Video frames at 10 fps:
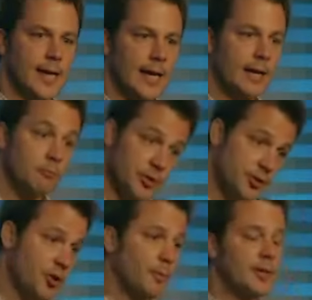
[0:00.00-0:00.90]
Uh, and it was
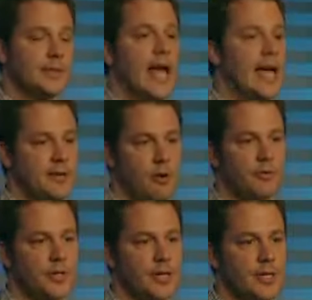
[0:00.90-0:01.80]
a terminal
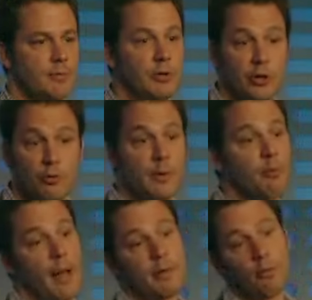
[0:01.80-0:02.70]
diagnosis, and we knew we
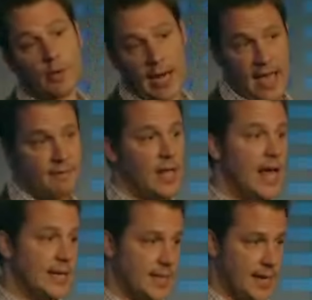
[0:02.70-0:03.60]
probably weren't going to have a
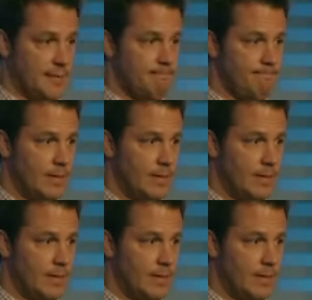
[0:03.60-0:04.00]
lot of time.